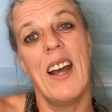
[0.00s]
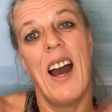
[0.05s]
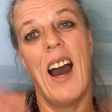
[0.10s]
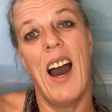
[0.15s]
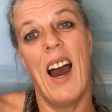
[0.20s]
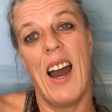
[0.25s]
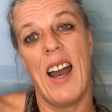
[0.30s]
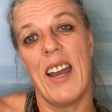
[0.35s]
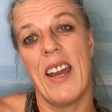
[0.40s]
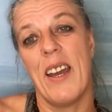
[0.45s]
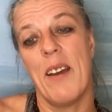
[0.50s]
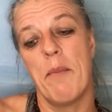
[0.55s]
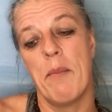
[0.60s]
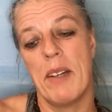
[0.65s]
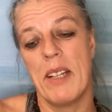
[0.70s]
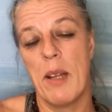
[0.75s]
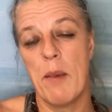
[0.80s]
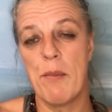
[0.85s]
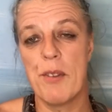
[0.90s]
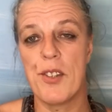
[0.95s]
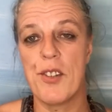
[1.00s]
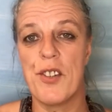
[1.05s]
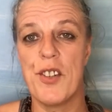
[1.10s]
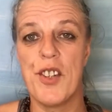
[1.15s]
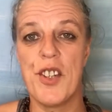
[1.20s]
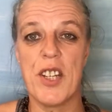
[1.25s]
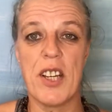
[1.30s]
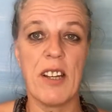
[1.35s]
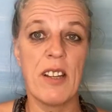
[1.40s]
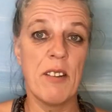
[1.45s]
Hi, my name is
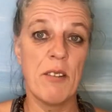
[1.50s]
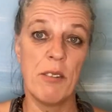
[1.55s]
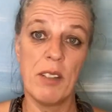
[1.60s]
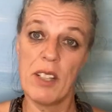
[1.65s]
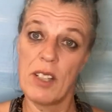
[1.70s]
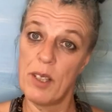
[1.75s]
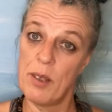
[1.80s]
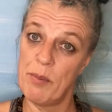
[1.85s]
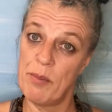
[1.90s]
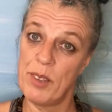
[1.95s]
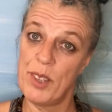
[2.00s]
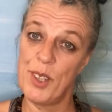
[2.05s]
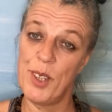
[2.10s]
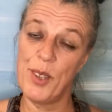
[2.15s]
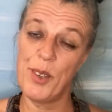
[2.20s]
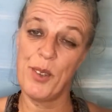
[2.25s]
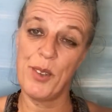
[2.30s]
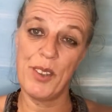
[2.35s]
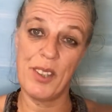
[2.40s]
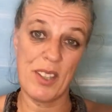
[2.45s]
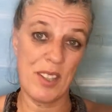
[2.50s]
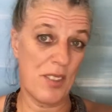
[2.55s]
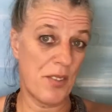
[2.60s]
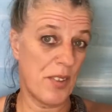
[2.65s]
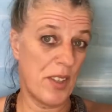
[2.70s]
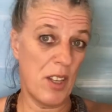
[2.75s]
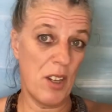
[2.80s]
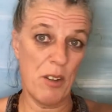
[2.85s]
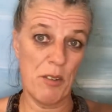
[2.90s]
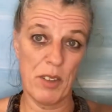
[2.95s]
Regina. Welcome to this
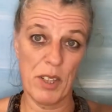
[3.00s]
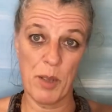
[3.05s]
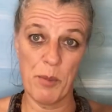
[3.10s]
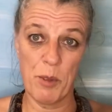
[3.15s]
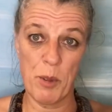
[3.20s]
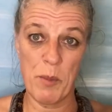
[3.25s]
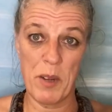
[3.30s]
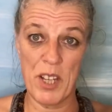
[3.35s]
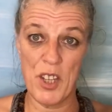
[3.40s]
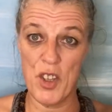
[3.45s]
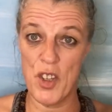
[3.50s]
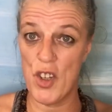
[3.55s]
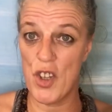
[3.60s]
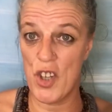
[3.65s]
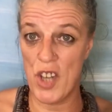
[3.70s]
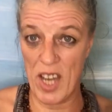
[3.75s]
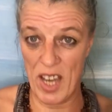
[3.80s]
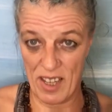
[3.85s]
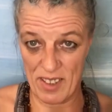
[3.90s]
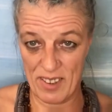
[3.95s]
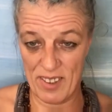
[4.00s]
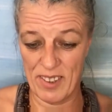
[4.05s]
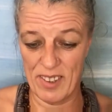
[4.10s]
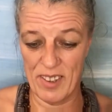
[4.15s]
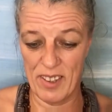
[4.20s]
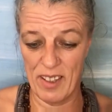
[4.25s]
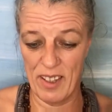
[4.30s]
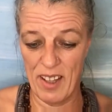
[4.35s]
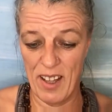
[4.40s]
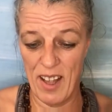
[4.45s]
video. Welcome to my
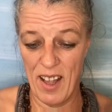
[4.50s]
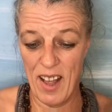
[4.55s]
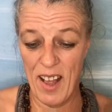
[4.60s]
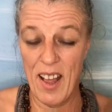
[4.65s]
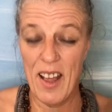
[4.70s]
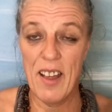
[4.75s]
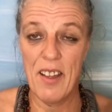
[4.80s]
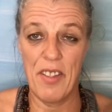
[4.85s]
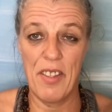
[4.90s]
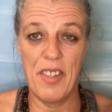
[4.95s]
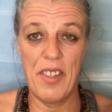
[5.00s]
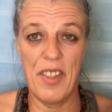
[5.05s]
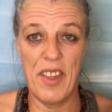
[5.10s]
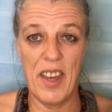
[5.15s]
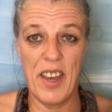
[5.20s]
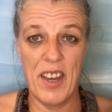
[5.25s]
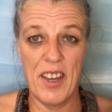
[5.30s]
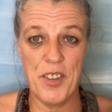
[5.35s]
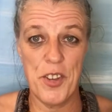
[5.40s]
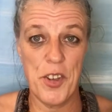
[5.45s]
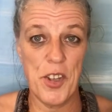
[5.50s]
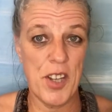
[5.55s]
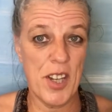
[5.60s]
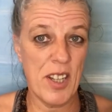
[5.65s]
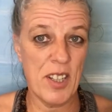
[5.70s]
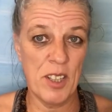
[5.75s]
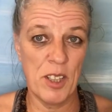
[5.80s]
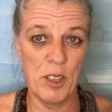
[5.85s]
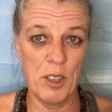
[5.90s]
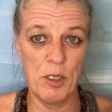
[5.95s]
channel. The
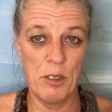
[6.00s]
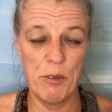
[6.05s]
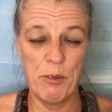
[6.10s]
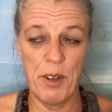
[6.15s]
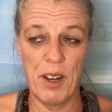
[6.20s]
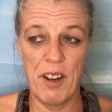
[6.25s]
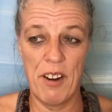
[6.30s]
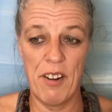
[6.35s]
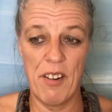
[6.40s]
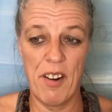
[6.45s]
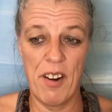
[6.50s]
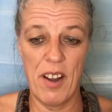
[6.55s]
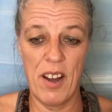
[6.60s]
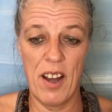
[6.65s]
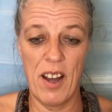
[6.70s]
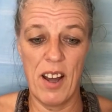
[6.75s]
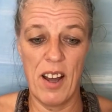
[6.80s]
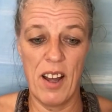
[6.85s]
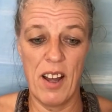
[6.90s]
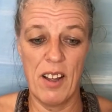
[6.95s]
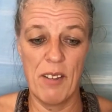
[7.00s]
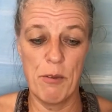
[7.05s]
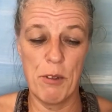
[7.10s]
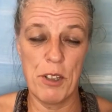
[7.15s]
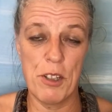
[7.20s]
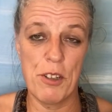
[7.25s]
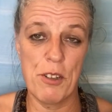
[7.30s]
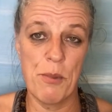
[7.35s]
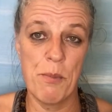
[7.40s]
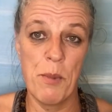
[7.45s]
channel
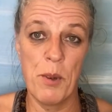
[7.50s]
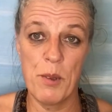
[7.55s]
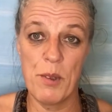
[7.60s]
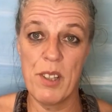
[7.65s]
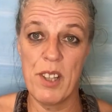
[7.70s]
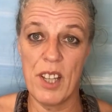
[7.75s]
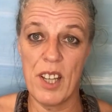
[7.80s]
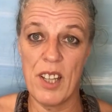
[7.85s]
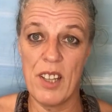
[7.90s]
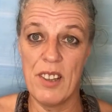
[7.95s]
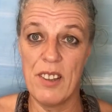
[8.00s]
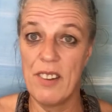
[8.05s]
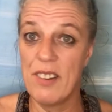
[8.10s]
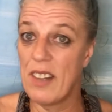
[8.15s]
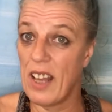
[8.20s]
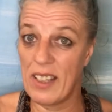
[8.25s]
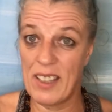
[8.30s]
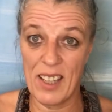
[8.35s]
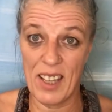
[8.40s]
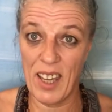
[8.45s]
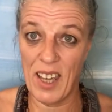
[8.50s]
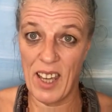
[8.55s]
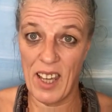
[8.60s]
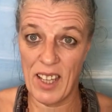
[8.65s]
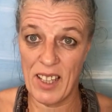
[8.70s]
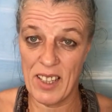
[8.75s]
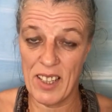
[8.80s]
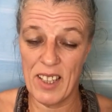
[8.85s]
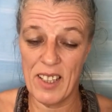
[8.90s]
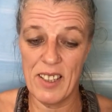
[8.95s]
which is mostly
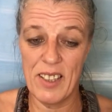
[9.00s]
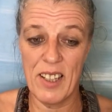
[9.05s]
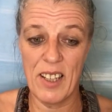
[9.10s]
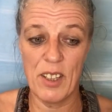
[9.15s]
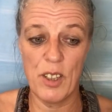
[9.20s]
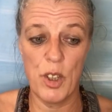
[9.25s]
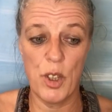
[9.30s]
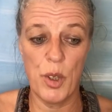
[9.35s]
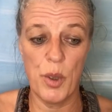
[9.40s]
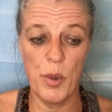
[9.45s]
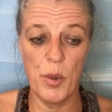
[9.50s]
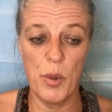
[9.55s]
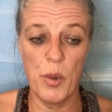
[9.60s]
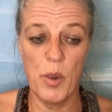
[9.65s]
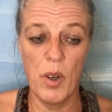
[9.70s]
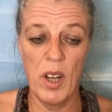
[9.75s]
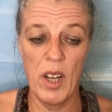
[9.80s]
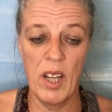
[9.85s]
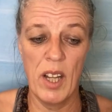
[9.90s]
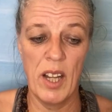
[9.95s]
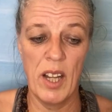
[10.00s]
dedicated to